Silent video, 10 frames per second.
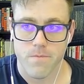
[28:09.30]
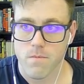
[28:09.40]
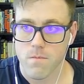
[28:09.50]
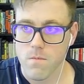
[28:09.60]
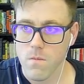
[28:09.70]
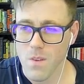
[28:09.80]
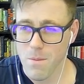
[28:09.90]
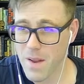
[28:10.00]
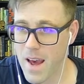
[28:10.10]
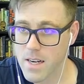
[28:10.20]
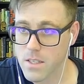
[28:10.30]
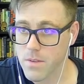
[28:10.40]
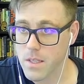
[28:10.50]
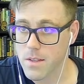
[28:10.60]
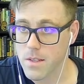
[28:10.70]
I'm gonna activate
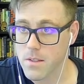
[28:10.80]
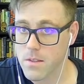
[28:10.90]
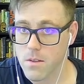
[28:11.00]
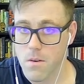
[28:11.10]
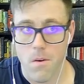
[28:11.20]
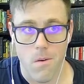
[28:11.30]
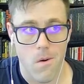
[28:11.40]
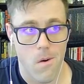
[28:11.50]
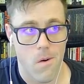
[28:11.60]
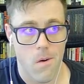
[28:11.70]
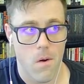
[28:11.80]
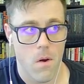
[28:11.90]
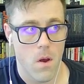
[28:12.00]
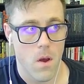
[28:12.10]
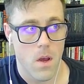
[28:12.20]
this.
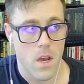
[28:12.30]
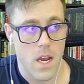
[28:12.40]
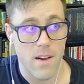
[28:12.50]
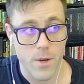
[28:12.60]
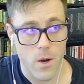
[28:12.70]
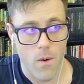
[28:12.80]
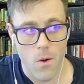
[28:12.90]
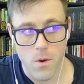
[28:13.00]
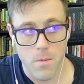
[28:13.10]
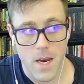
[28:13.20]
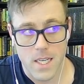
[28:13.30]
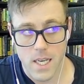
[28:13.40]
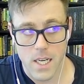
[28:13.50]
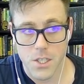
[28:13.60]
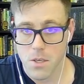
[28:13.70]
And if we go all the way back to Edge
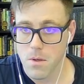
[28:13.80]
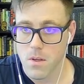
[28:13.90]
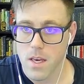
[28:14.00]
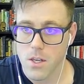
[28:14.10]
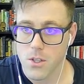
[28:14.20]
Communications and